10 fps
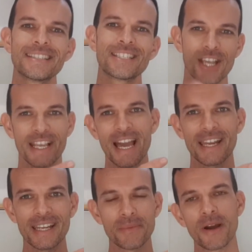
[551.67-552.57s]
Check
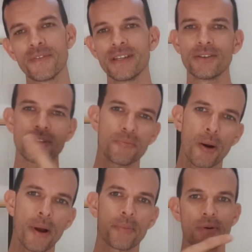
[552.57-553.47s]
out any of my videos that
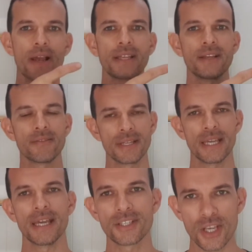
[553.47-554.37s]
pop up around here and
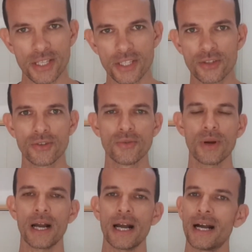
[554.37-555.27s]
here just
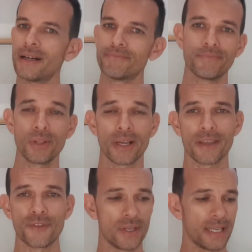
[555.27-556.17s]
to, look,
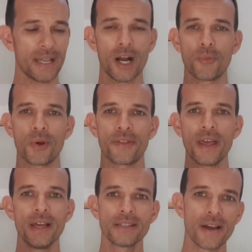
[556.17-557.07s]
if you need help with
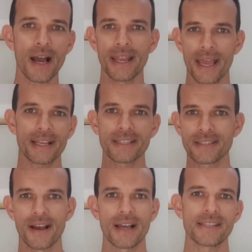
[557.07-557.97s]
diet,
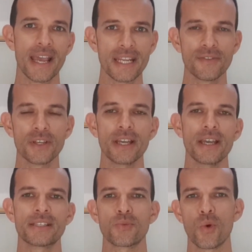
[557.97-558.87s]
exercise, any of it,
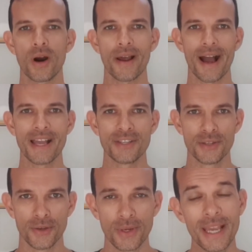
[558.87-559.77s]
it's what I
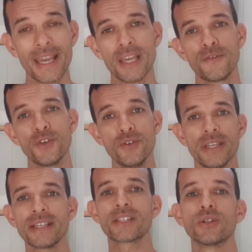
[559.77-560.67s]
do. If you
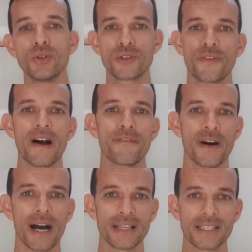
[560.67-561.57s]
need to lose fat
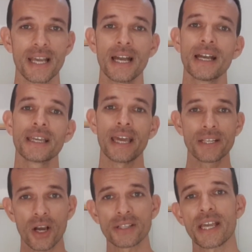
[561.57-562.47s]
fast, get
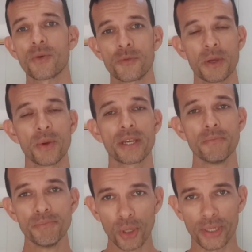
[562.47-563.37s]
in contact with me. We
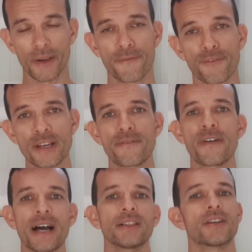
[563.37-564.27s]
can book a free
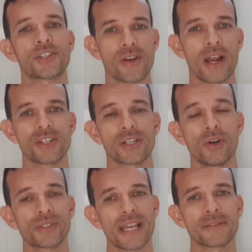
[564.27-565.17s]
fat loss strategy
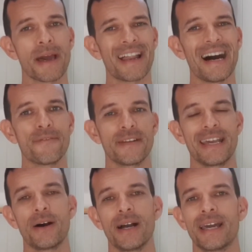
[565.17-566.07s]
call. It takes about half an
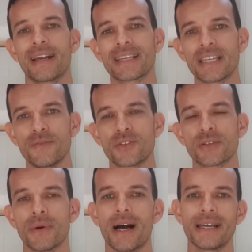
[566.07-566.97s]
hour and I can give you
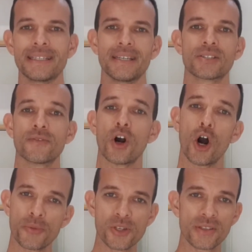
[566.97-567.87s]
some ideas of
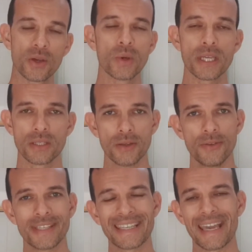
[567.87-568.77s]
options that we can
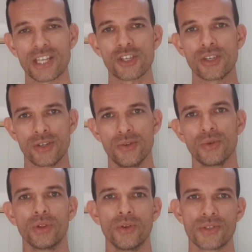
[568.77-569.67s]
do to get
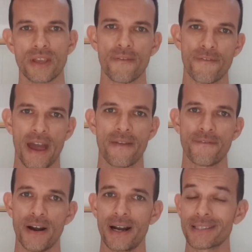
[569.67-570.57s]
you losing fat
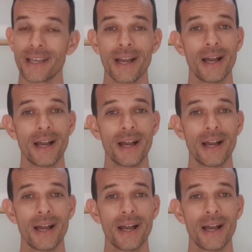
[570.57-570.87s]
fast.